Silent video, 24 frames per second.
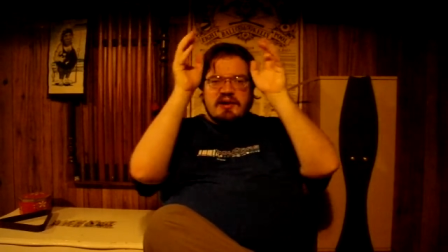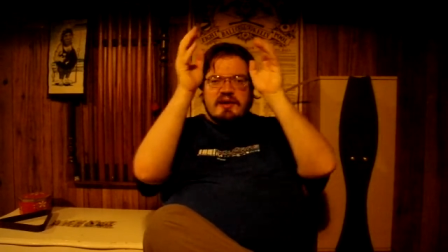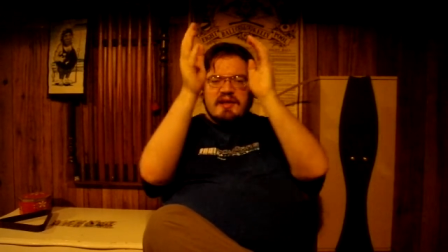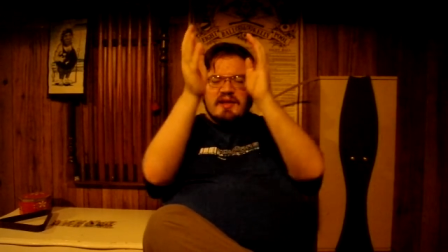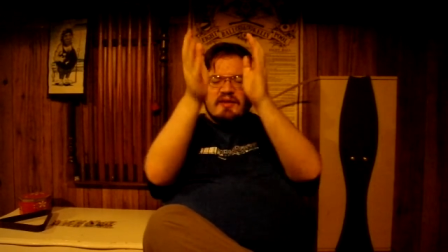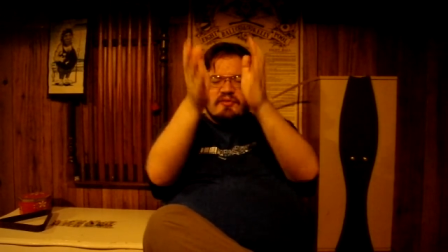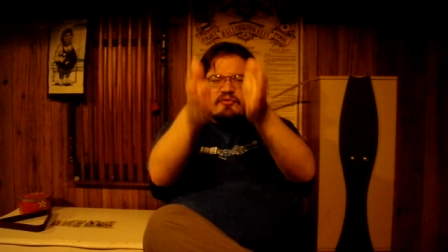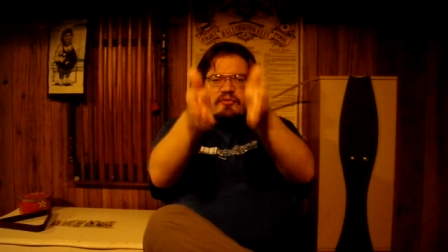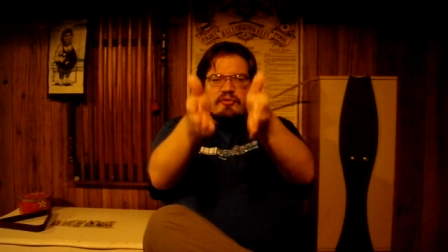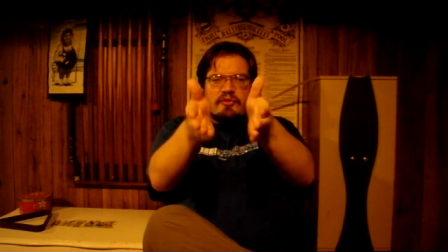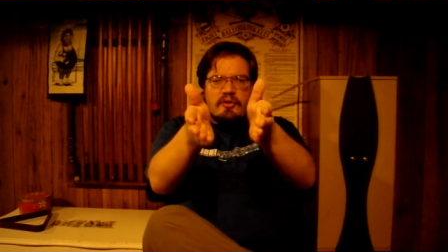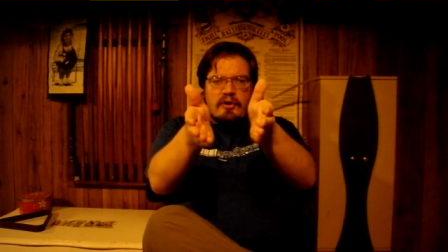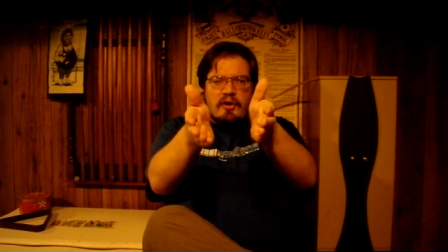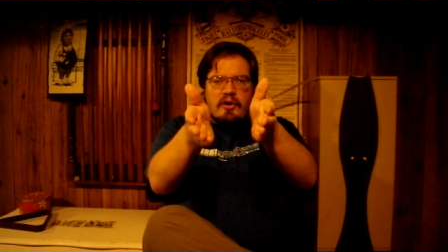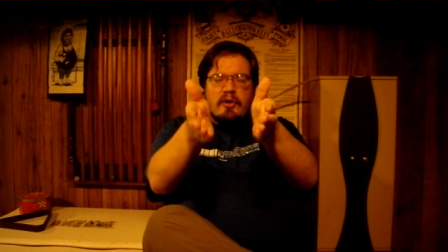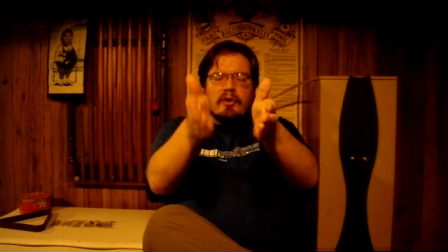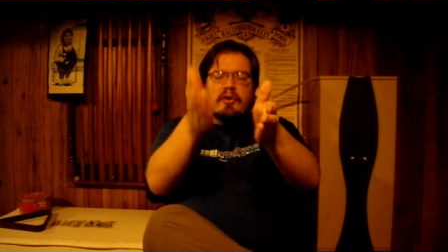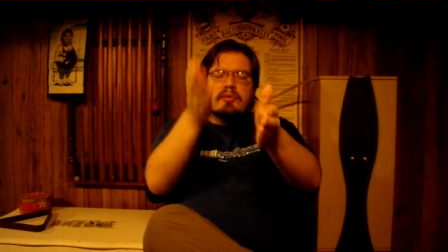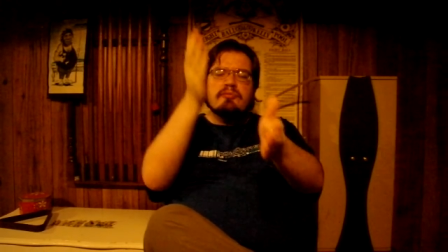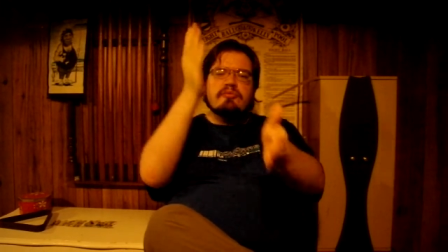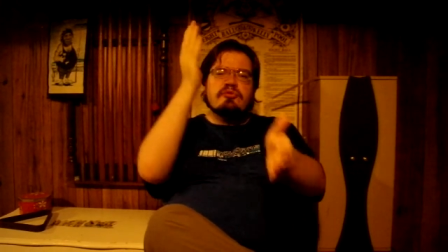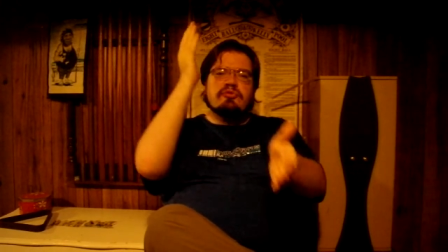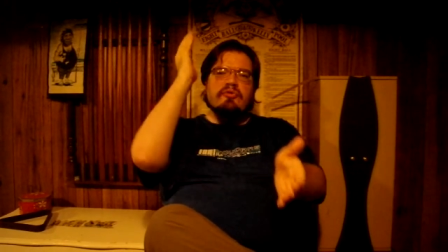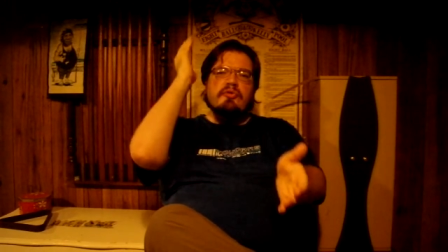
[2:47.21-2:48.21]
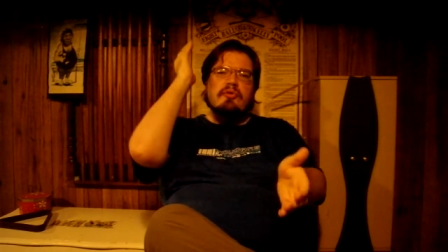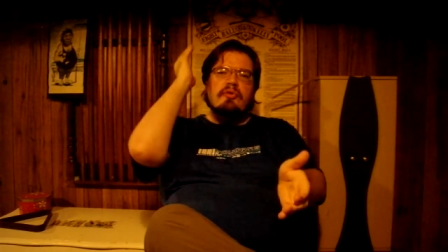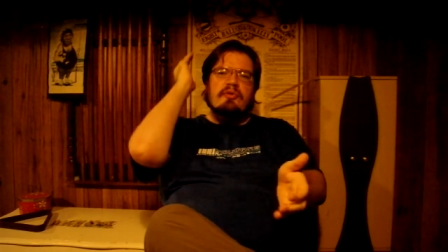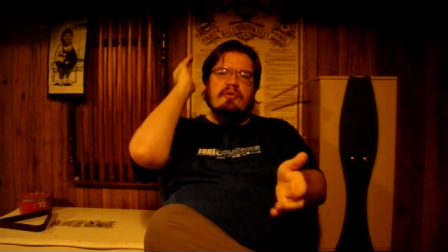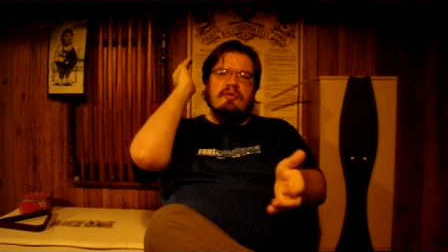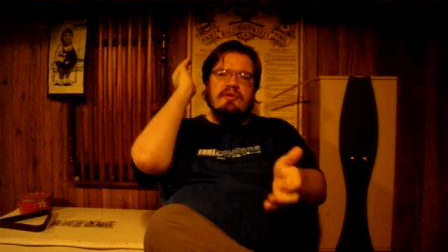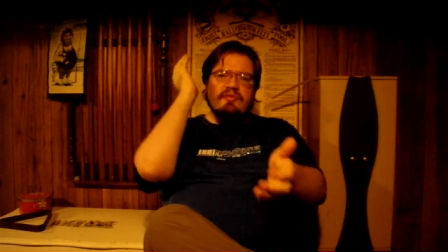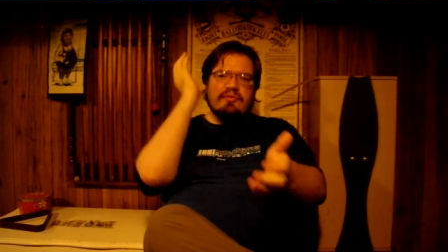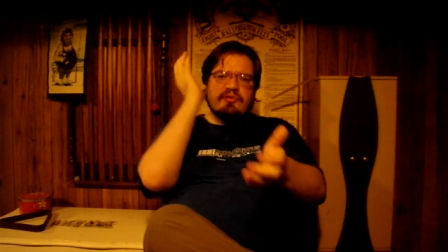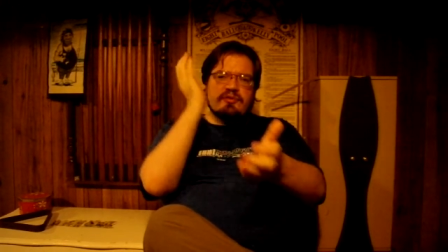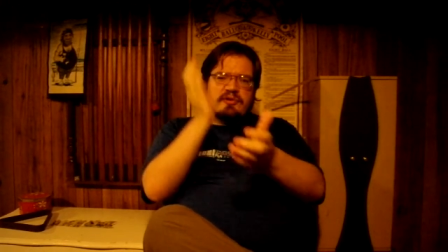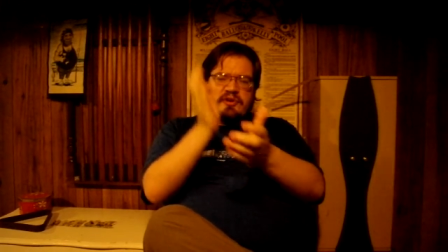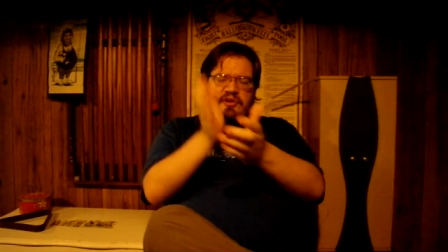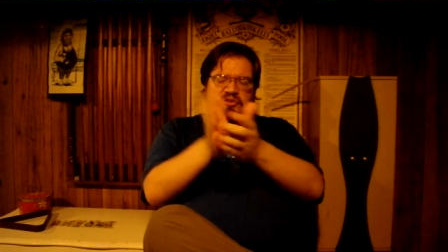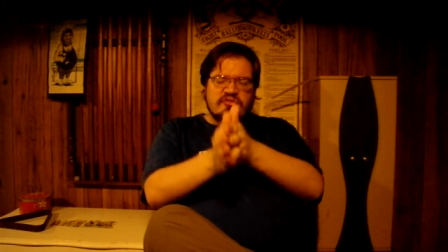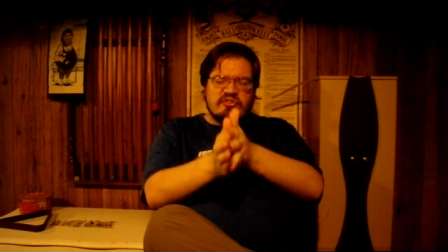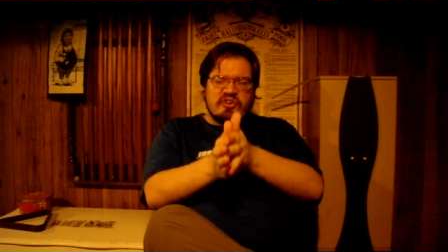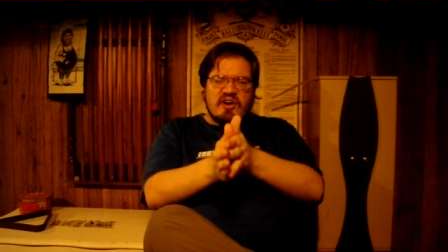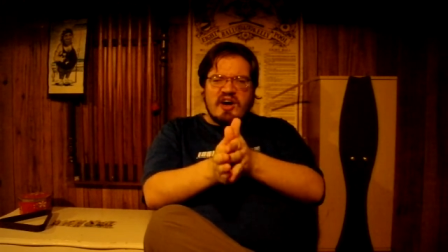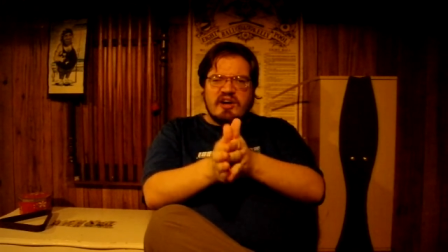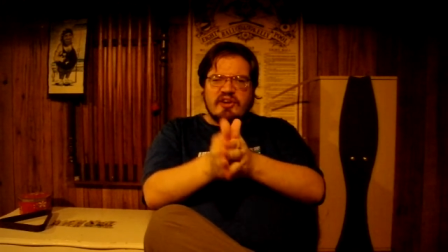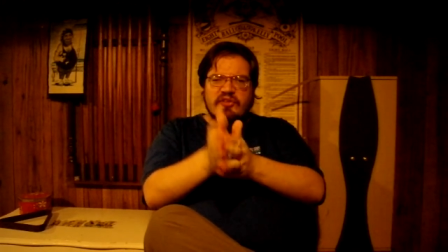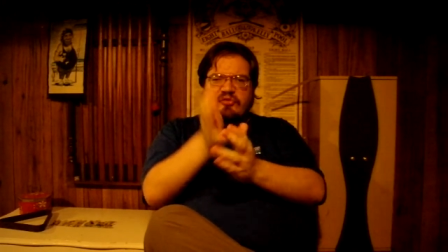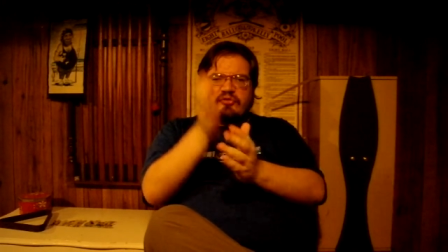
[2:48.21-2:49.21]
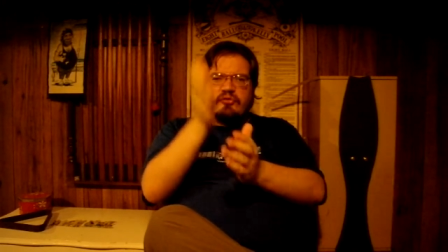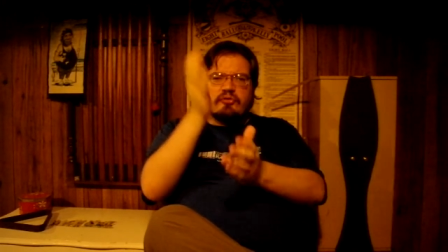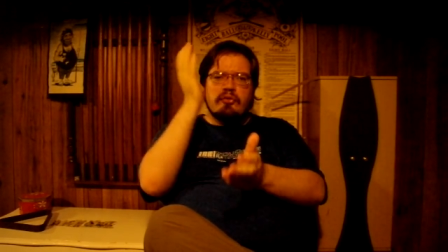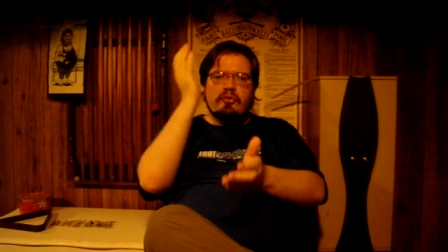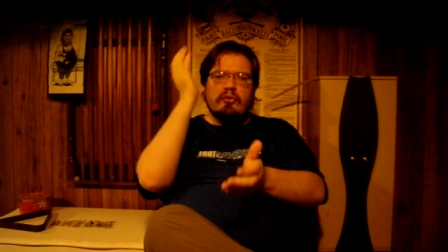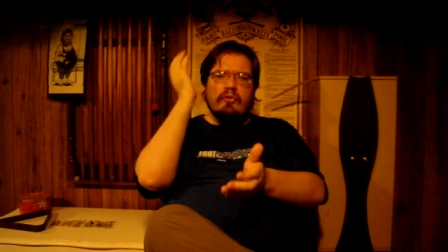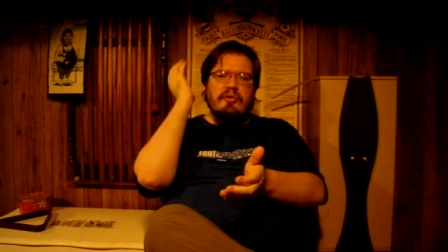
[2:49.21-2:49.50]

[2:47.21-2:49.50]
If you're a homeschooler, if you're in a charter school,